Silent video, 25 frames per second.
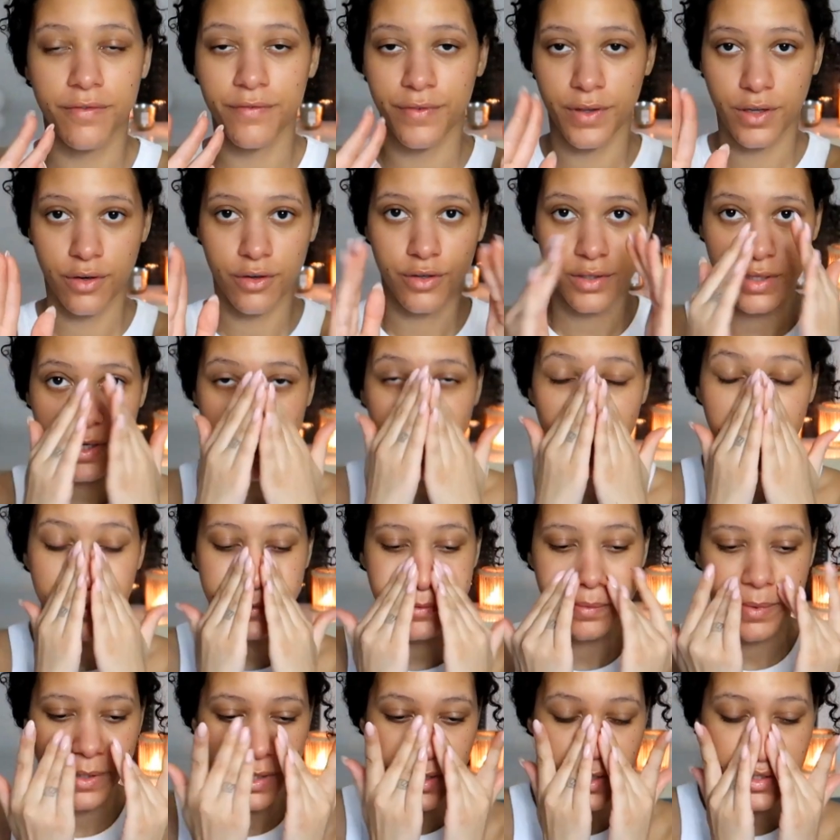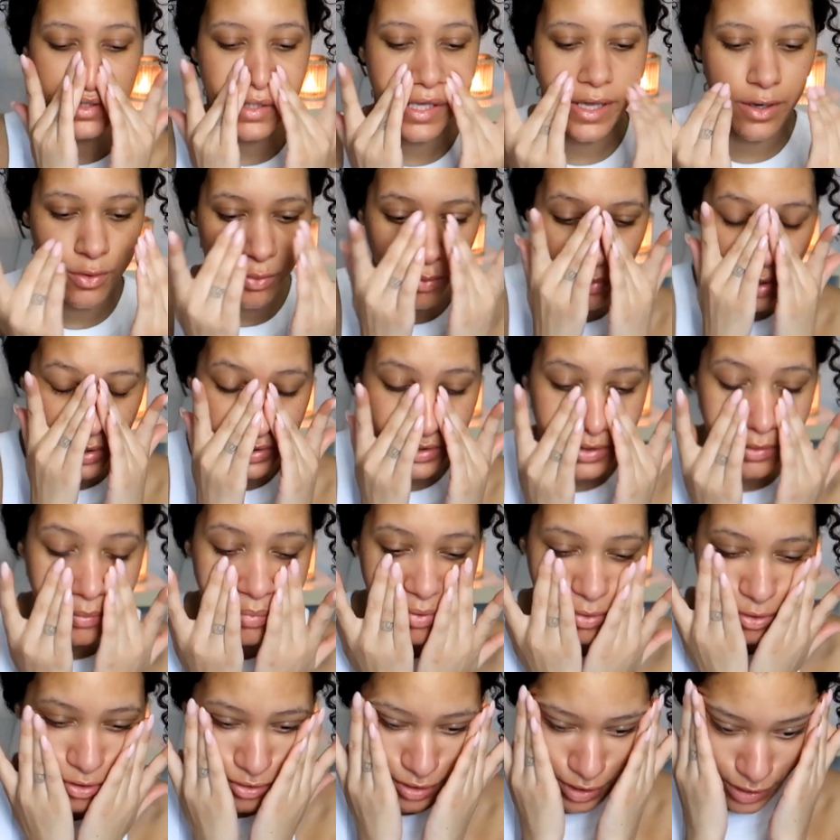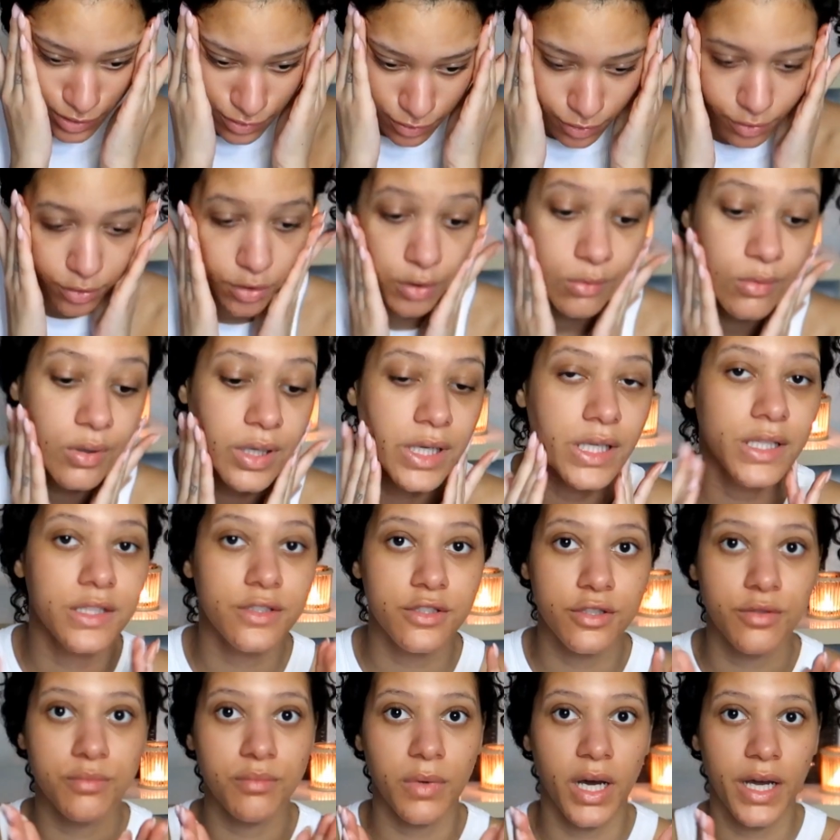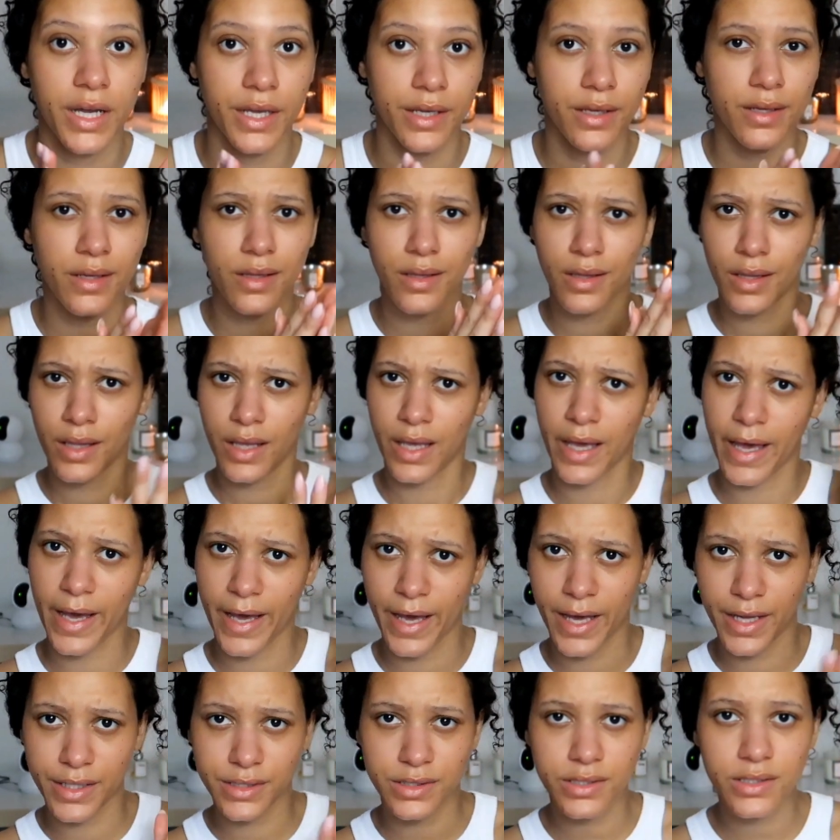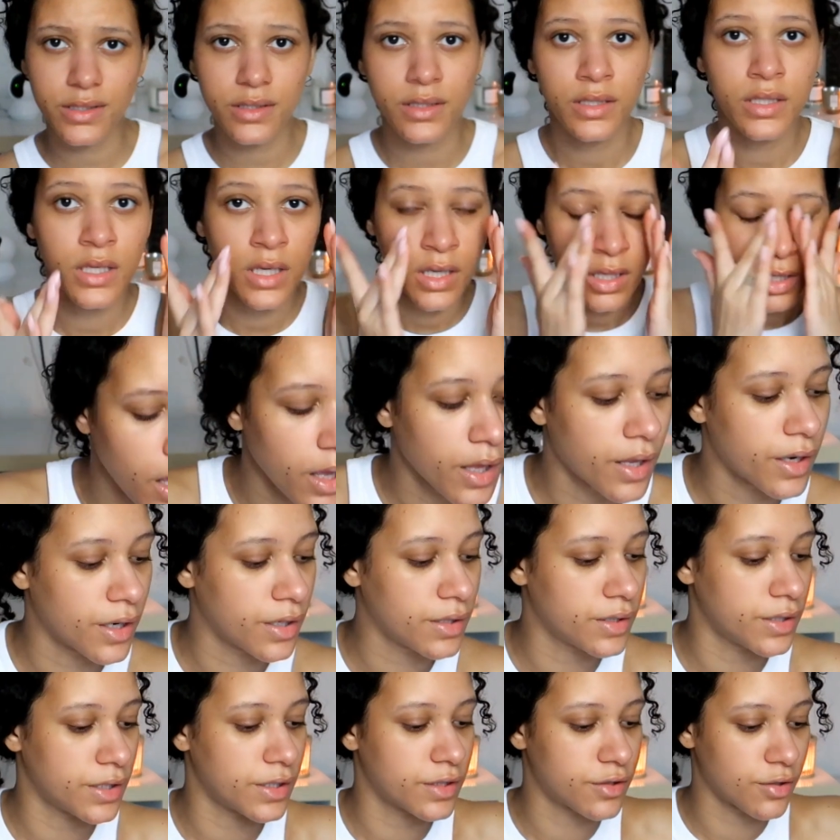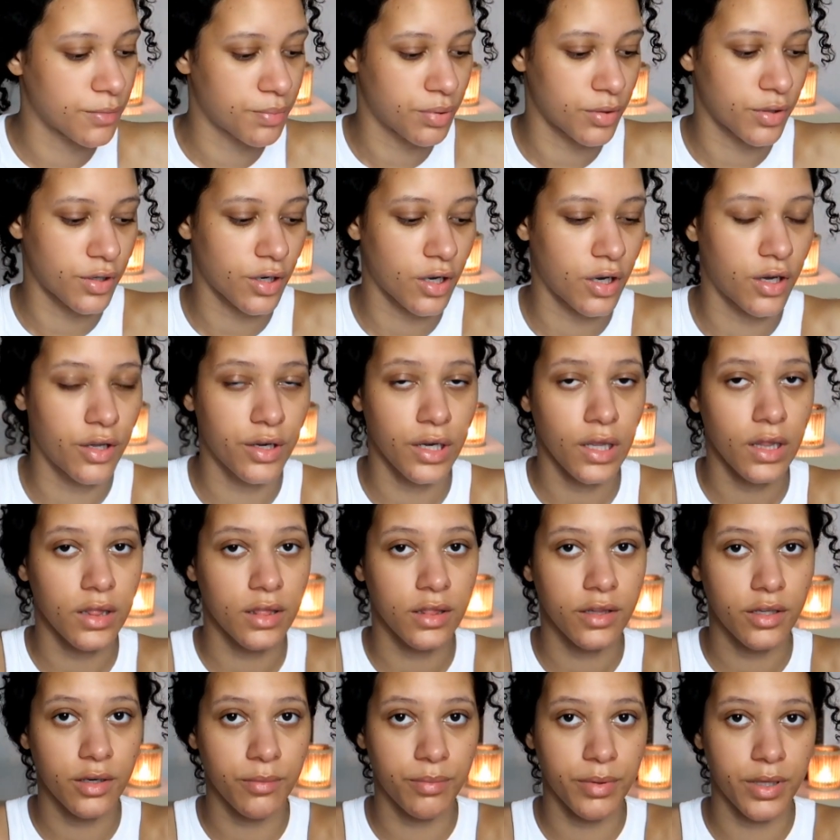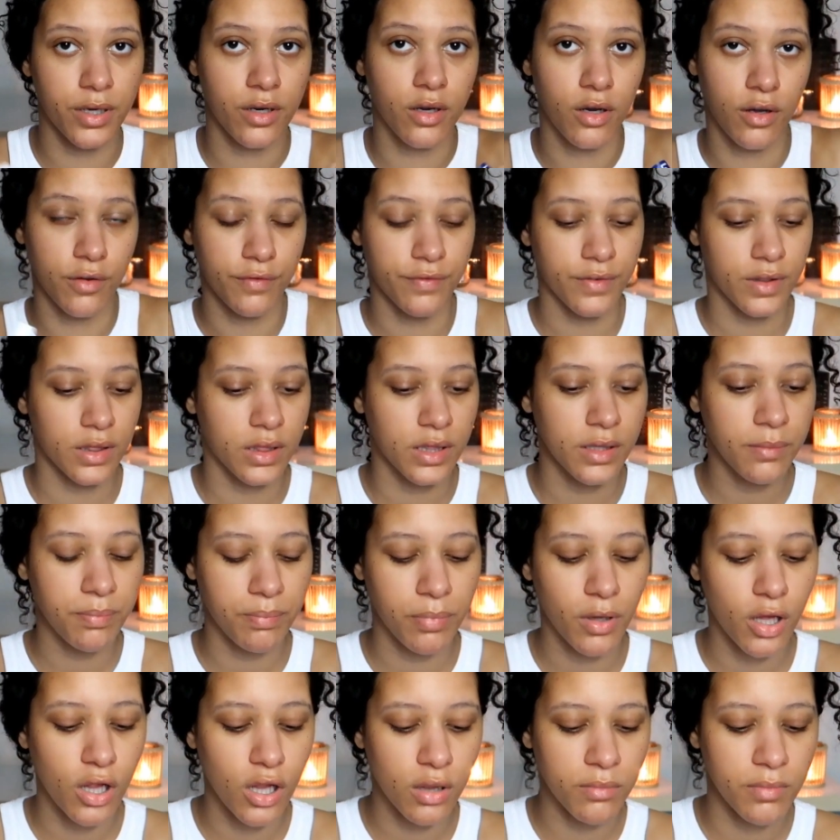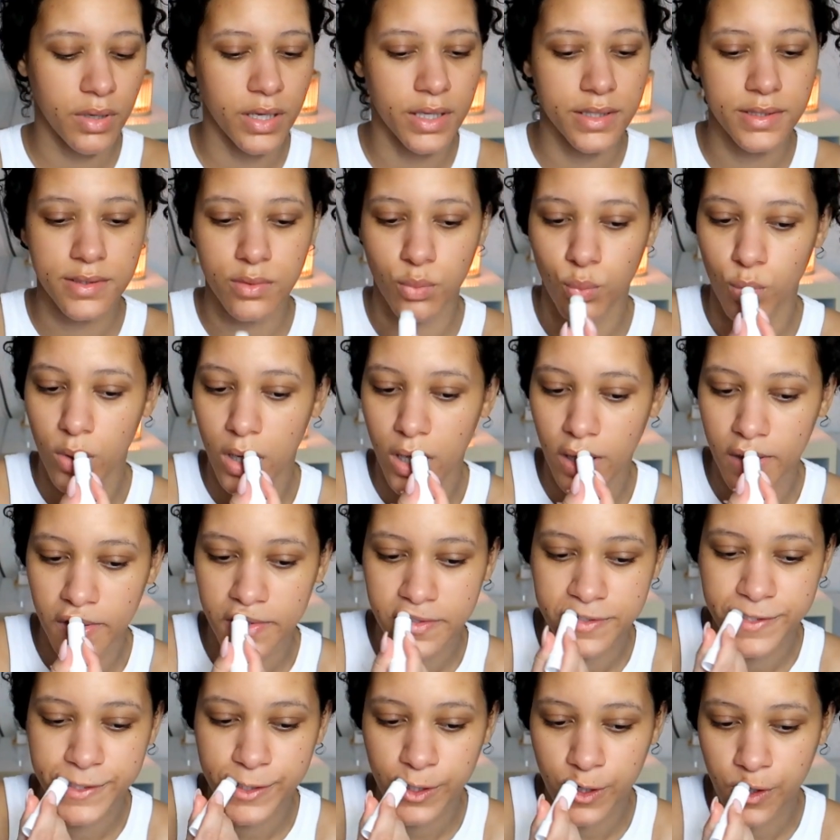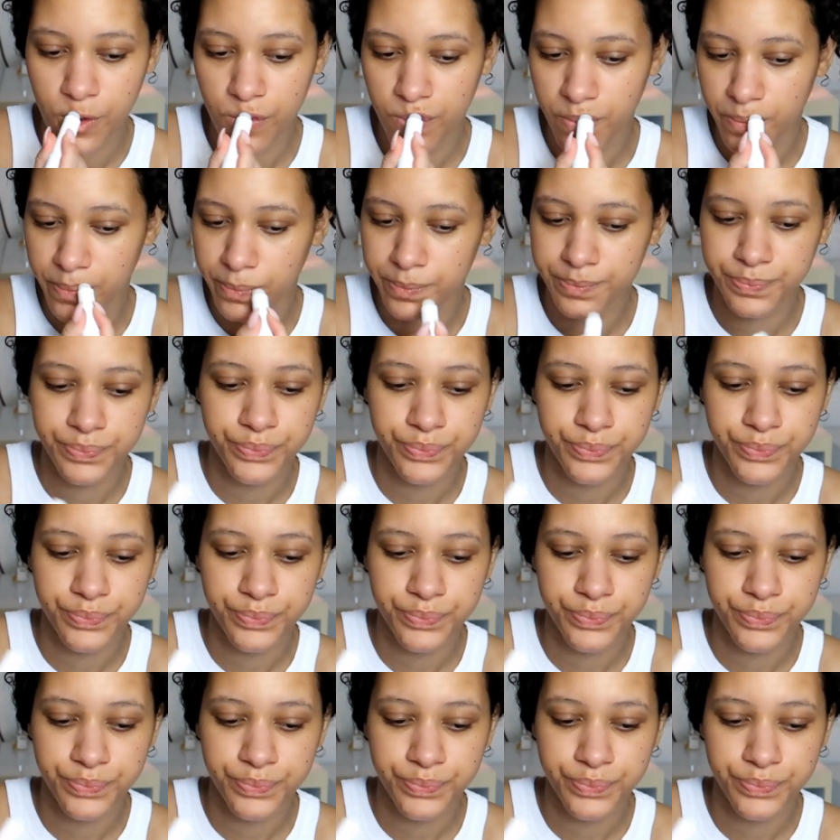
fingertips because I don't want the product to go into my hand, and I need to put on a little bit of lip balm as well. So